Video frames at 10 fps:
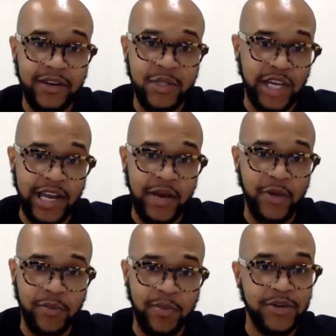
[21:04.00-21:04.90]
of check
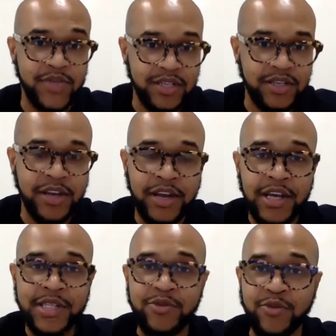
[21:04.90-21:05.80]
out in person.
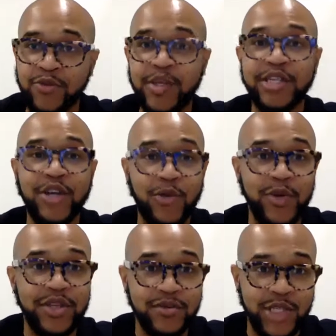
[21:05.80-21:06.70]
So we really don't
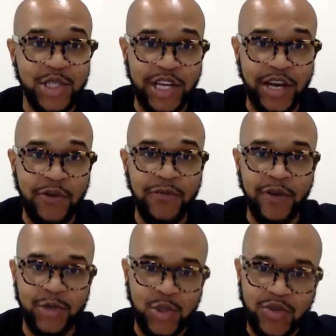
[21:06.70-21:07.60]
want them to check out
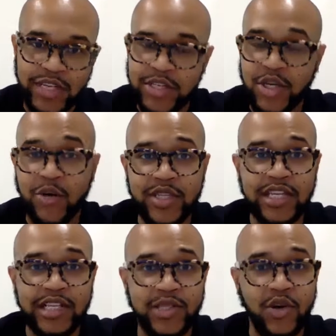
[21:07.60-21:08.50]
virtually, knowing
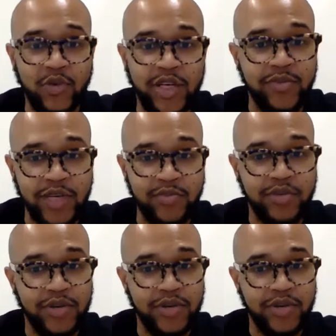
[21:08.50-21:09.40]
that it's already been a
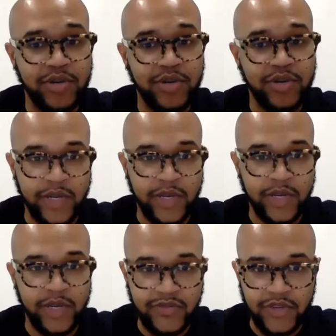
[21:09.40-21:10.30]
pretty tough
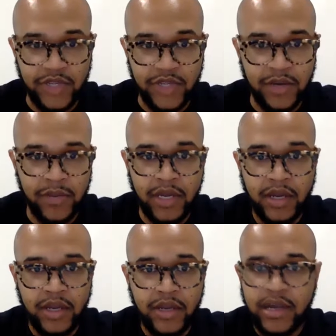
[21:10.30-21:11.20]
experience for them.
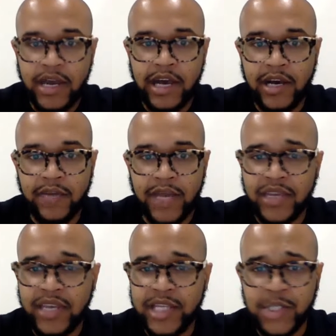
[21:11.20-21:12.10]
I think
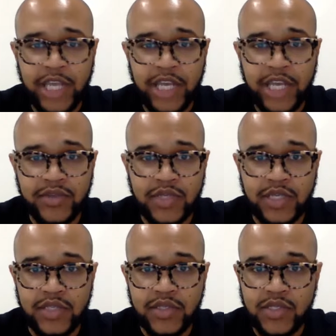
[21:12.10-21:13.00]
educators
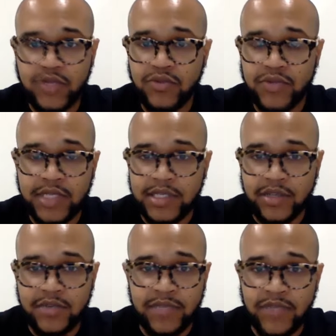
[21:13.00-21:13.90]
and school
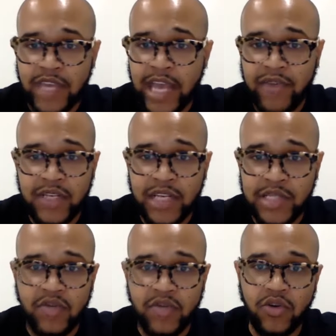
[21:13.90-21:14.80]
systems, if they haven't done
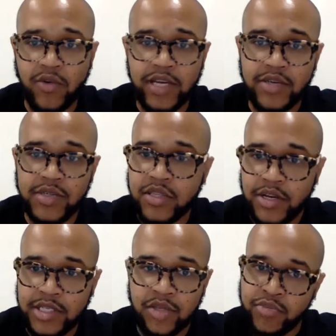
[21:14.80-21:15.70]
so already, are
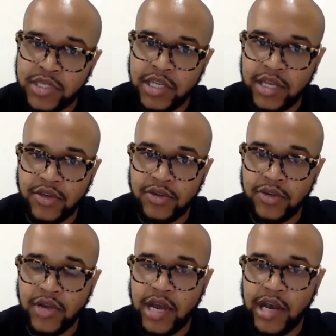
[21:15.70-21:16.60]
starting to put together